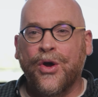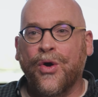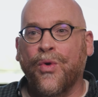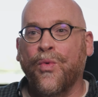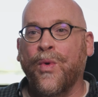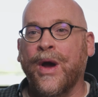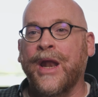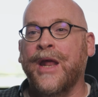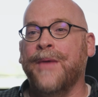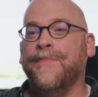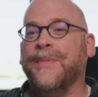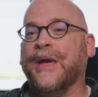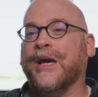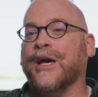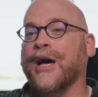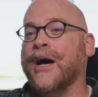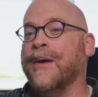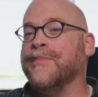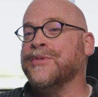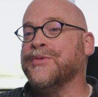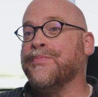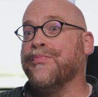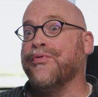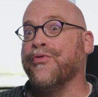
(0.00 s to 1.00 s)
When it
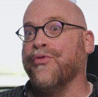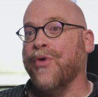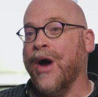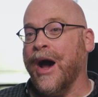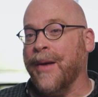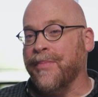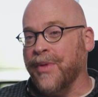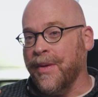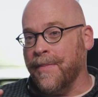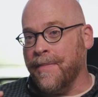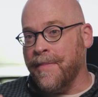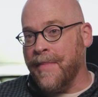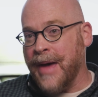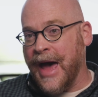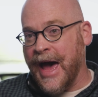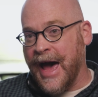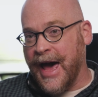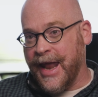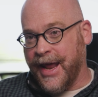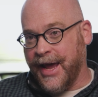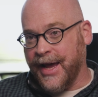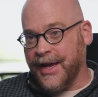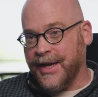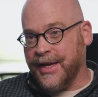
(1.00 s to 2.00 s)
becomes
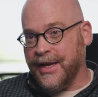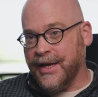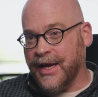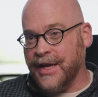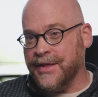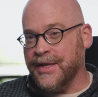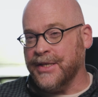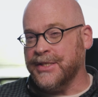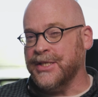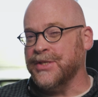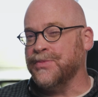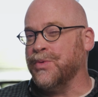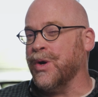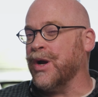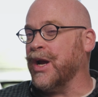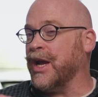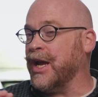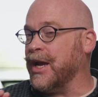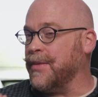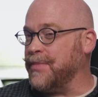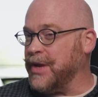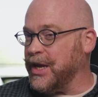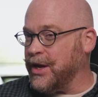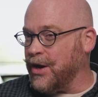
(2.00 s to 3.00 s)
problematic, and this is where
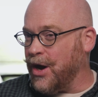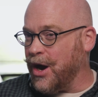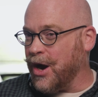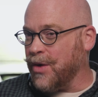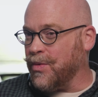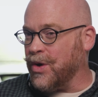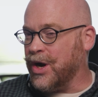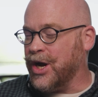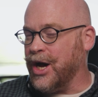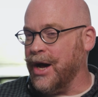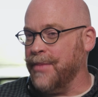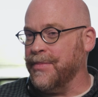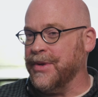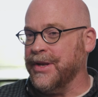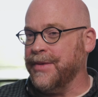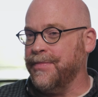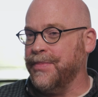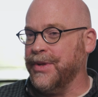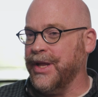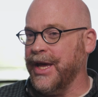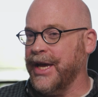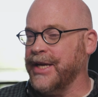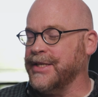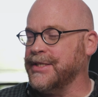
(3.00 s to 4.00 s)
EMDR will come into
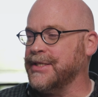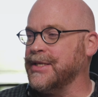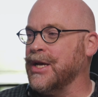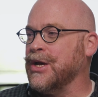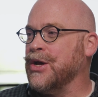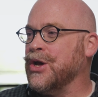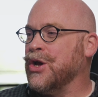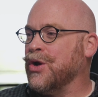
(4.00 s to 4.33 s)
place.